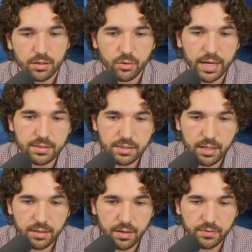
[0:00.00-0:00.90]

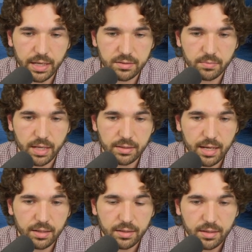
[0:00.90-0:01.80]
grandson of Nelson
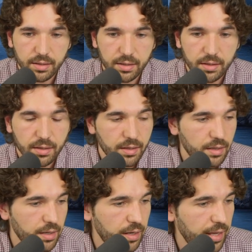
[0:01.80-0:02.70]
Mandela,
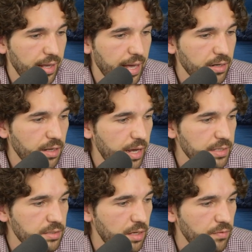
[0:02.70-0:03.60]

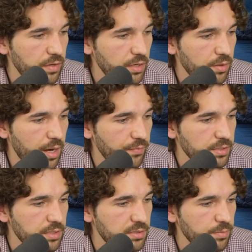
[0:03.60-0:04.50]
analyzed on a video
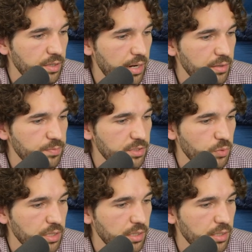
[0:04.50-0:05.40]
conference the similarities
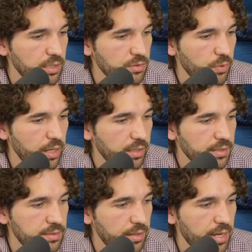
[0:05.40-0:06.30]
between Israeli
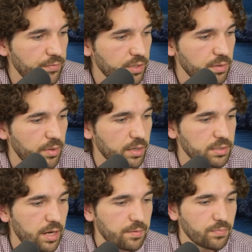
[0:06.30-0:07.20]
and South African
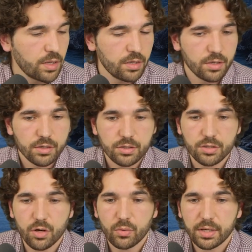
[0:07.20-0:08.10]
apartheid.
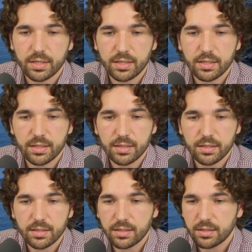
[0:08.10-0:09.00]
So
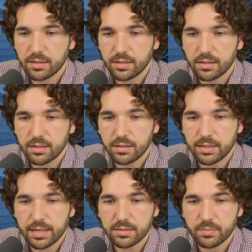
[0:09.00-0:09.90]

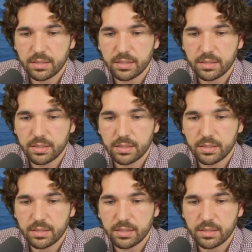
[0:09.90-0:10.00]
Nelson